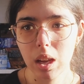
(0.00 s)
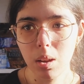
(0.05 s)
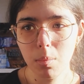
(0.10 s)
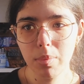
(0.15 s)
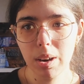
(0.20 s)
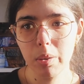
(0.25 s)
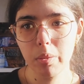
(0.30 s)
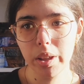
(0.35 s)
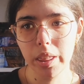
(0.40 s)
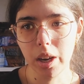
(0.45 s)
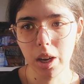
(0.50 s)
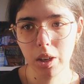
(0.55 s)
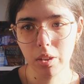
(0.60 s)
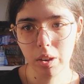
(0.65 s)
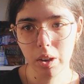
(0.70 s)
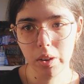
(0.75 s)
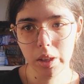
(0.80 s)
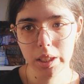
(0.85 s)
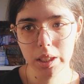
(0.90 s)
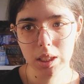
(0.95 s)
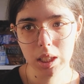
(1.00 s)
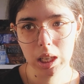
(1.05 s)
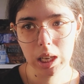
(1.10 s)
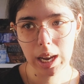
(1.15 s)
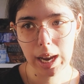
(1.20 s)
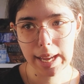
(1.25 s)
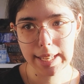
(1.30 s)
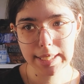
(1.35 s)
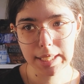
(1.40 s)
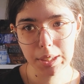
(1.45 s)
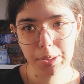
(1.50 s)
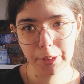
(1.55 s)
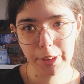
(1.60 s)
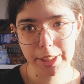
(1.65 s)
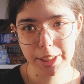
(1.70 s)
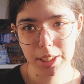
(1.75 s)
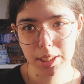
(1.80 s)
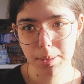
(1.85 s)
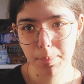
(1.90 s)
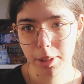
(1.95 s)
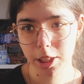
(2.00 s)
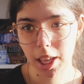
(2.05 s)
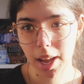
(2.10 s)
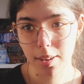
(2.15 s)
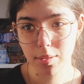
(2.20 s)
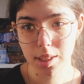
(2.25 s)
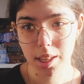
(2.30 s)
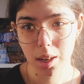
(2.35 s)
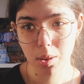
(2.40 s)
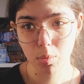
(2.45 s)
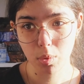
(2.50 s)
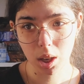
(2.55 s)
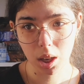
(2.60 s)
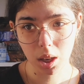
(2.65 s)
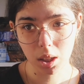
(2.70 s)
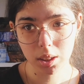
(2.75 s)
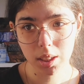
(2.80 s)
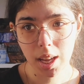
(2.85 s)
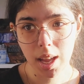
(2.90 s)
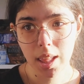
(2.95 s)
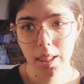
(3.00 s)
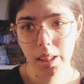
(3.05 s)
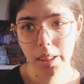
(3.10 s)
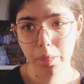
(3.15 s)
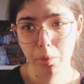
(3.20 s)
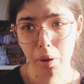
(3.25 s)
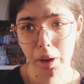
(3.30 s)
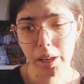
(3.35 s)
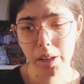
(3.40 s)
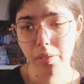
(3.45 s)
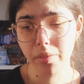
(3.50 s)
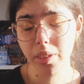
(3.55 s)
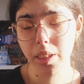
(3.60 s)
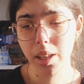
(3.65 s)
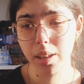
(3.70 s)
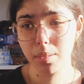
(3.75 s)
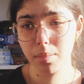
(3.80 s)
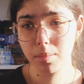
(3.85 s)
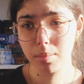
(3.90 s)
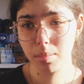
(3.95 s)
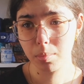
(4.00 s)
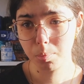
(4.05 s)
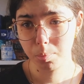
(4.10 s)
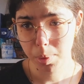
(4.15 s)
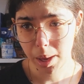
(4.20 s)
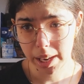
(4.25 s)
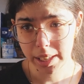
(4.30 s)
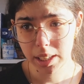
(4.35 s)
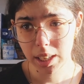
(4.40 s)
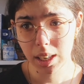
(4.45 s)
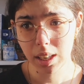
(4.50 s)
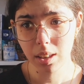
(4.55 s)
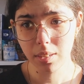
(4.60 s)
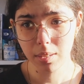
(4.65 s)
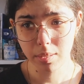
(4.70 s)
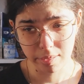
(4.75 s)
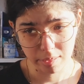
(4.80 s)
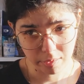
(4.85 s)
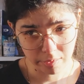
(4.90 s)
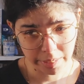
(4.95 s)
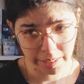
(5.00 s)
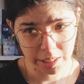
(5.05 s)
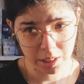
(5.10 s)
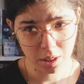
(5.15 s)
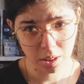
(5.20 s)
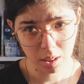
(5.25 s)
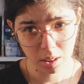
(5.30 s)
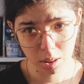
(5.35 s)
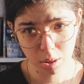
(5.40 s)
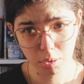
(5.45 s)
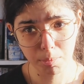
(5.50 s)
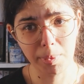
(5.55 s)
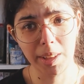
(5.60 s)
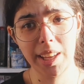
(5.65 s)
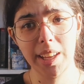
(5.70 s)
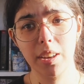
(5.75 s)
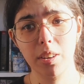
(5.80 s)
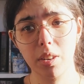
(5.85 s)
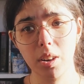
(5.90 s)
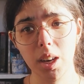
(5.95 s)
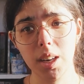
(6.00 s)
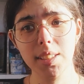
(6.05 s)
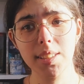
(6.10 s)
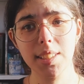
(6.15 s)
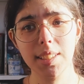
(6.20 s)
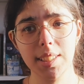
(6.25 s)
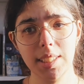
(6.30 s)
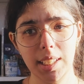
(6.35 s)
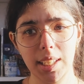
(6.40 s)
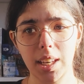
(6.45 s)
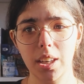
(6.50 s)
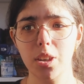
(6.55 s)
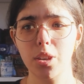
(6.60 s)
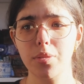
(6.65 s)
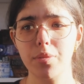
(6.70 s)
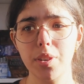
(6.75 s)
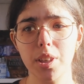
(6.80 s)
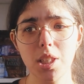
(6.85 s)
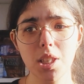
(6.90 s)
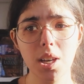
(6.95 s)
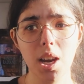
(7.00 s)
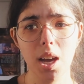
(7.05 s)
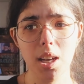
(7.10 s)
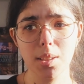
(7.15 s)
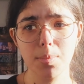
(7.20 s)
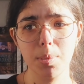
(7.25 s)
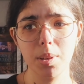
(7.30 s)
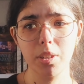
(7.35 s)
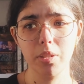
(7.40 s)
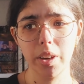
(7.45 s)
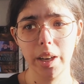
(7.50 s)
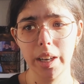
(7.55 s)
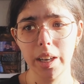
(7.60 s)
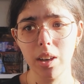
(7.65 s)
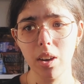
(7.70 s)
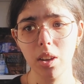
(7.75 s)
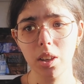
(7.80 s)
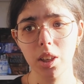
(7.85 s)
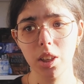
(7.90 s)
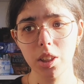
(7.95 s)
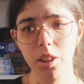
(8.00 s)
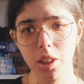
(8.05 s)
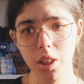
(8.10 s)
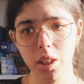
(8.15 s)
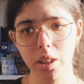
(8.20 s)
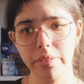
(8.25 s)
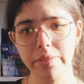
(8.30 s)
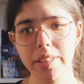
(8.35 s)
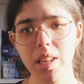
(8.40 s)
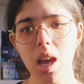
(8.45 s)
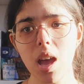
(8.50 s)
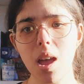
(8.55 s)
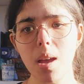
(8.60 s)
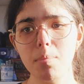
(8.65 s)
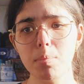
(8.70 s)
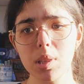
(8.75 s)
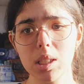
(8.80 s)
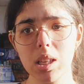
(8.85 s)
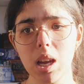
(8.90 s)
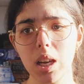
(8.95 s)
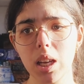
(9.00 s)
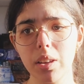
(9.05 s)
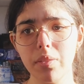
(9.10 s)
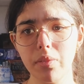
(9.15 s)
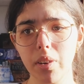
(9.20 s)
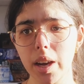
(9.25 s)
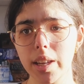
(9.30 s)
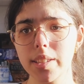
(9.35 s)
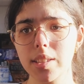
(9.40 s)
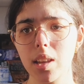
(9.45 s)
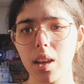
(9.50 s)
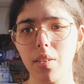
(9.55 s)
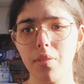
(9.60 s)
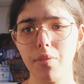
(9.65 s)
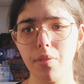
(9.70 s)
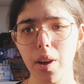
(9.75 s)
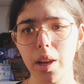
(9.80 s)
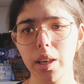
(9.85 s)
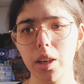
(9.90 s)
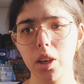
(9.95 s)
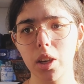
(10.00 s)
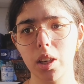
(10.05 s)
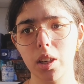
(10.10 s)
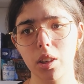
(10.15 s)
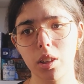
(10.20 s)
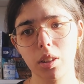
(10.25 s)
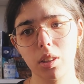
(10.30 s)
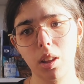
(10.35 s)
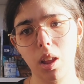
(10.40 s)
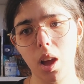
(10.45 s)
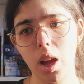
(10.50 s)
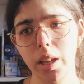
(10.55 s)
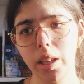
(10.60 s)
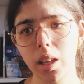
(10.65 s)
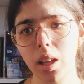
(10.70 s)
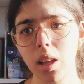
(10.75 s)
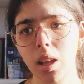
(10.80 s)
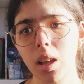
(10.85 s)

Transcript: But with her growing son asking questions about the outside world, the threat of the impending invasion looming across the sea, and her frigid husband grating on her nerves, Misaki finds a fighter in her clawing